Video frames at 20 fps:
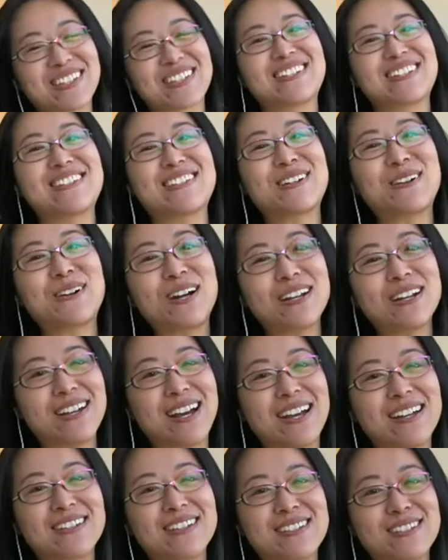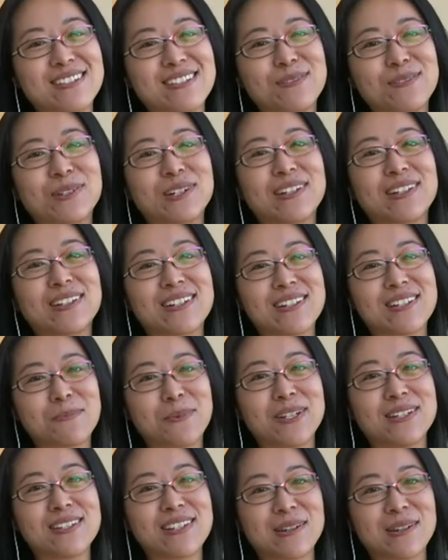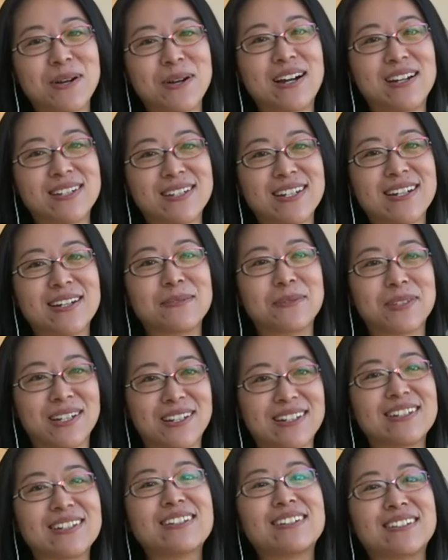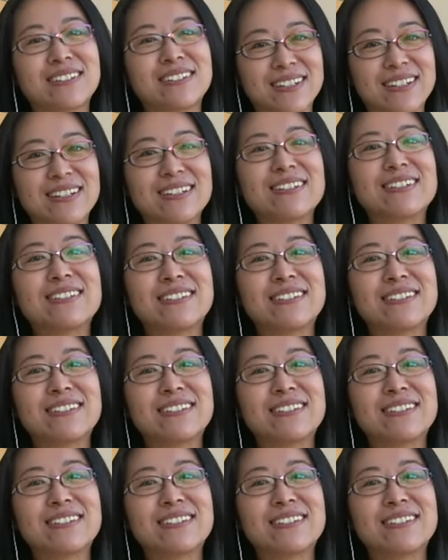so I, I really spent some hard time there. Yeah.